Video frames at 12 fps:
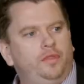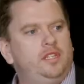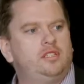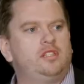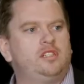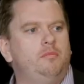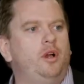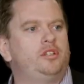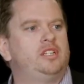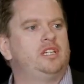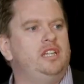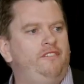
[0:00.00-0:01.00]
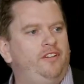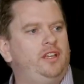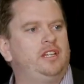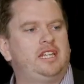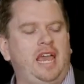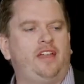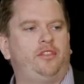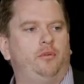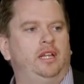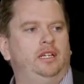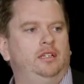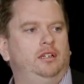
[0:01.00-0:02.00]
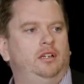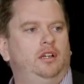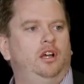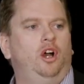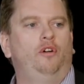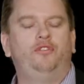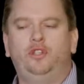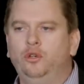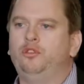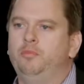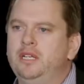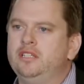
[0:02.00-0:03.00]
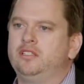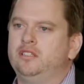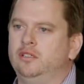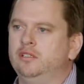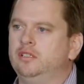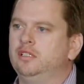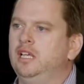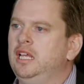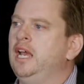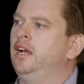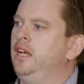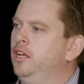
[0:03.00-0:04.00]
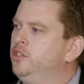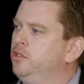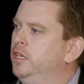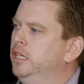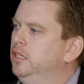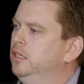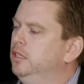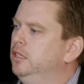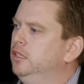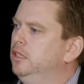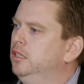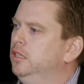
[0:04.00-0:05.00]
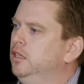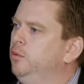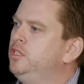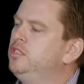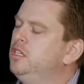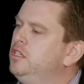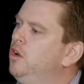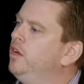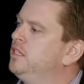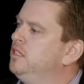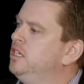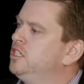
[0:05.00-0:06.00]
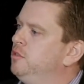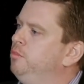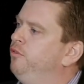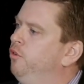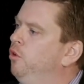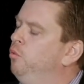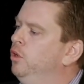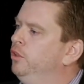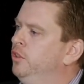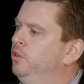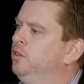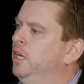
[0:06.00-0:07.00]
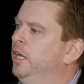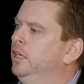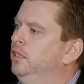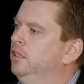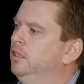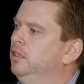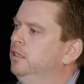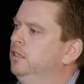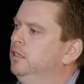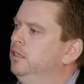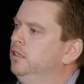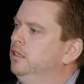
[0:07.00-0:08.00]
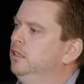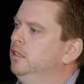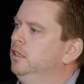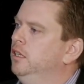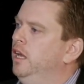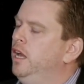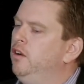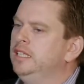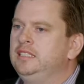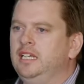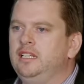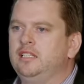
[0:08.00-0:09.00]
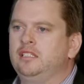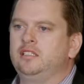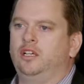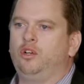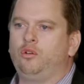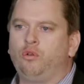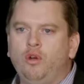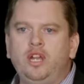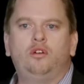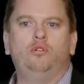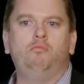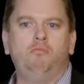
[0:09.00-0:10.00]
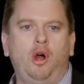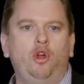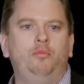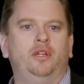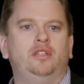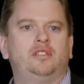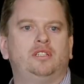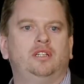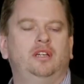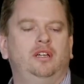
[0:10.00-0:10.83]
This is the most significant gathering of youth ministers in our country, which did not exist before World Youth Day. And I see this as a critical moment